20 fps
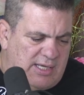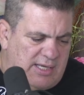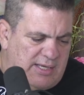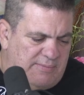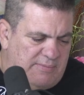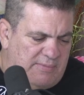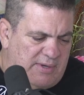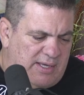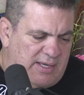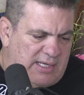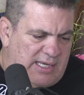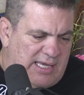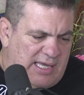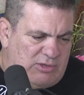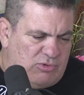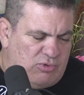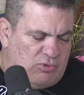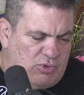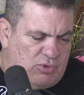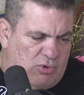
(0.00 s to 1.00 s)
I
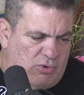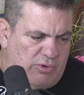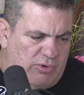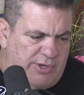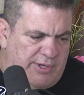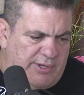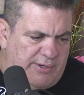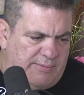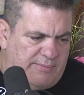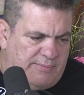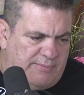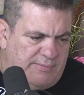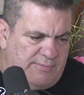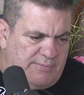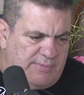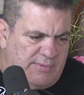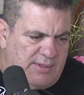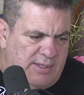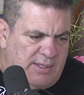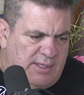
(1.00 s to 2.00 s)
get to know
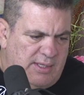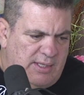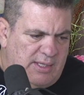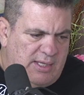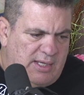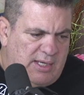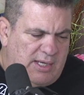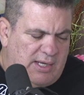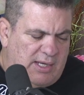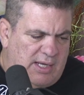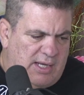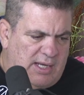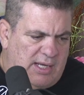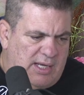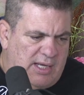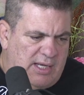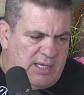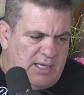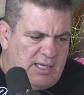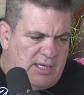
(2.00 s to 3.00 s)
him.
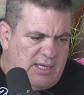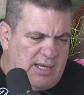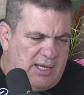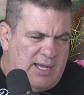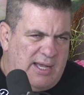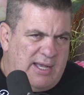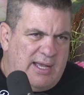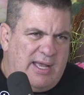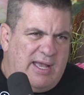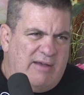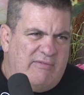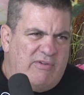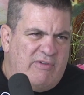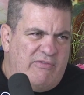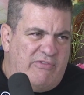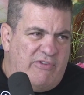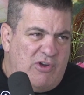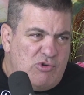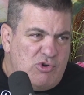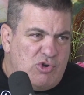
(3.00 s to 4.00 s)
I have
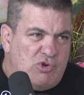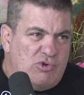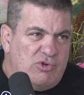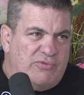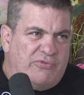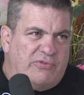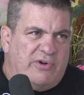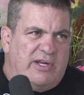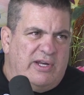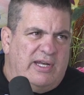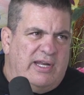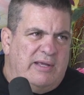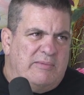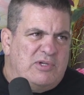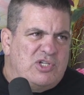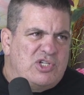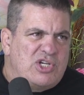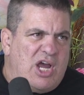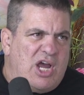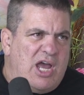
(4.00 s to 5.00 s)
a very good friend
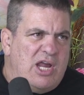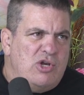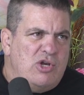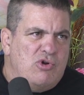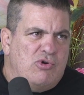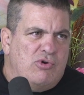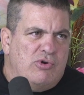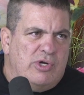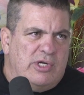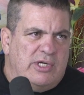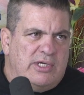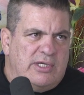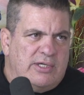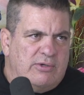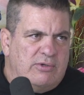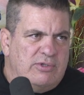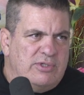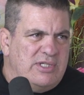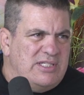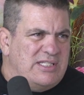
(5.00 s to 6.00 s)
named Charlie
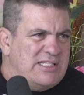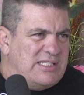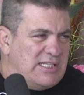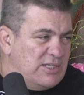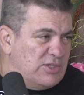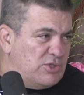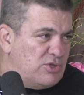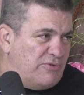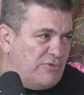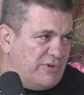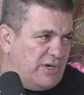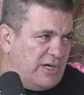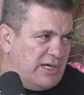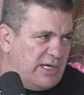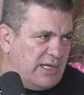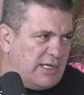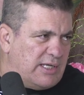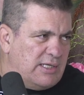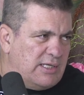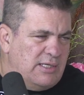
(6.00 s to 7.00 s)
Hunter who did Sons of
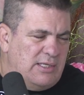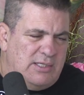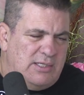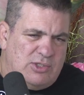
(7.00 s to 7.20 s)
Anarchy.